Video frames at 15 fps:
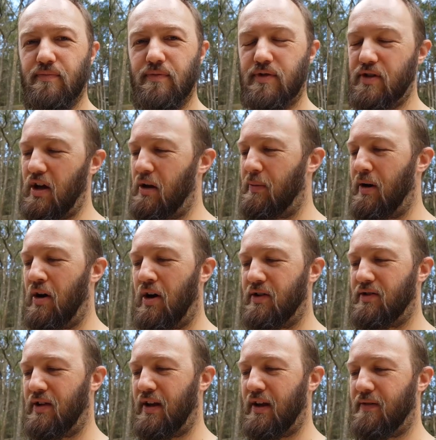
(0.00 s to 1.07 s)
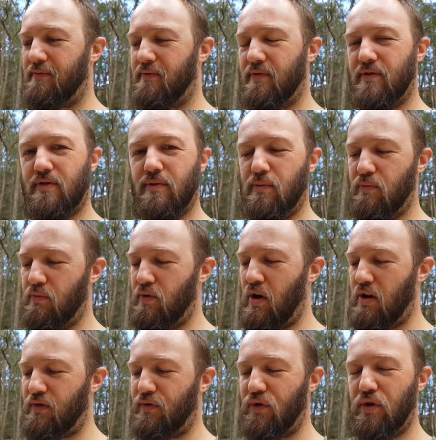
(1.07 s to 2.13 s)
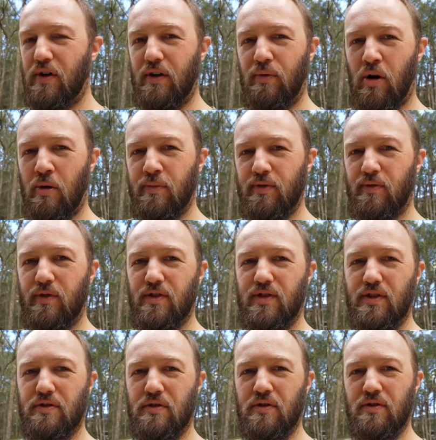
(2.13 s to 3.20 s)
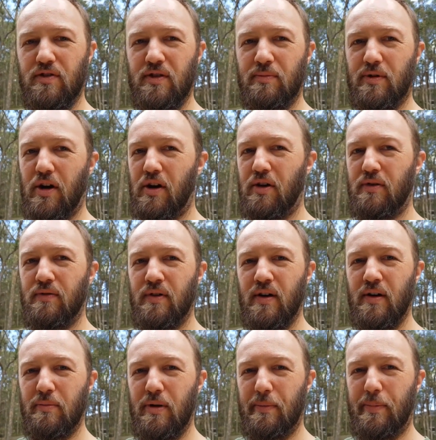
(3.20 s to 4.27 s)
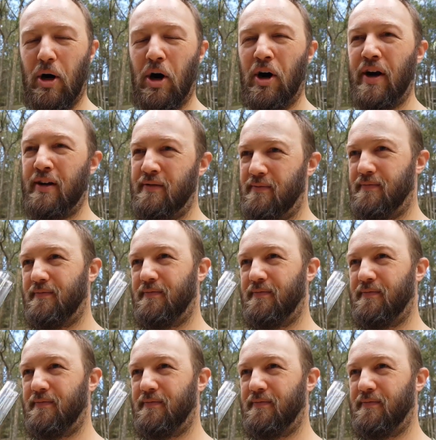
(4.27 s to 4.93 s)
It's going to be nice, I think. Nice fruity aromas of the Citra and Simcoe. Bit of pine,